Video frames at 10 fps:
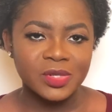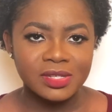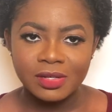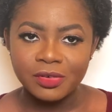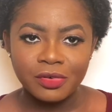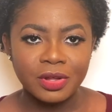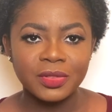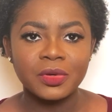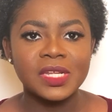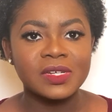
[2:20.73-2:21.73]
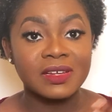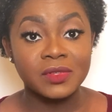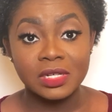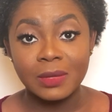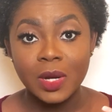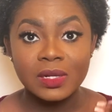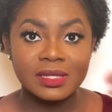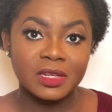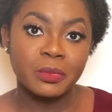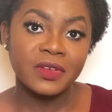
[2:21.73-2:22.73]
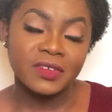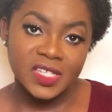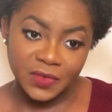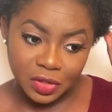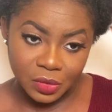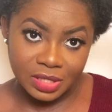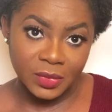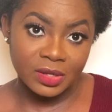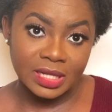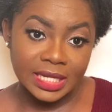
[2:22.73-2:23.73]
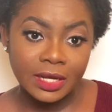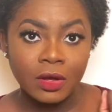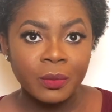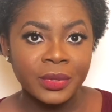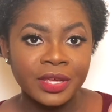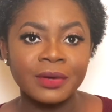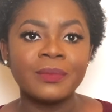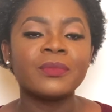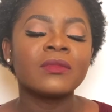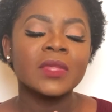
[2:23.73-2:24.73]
I'm just going to run through it, because I've talked about this in the previous video, which I'm going to link up here.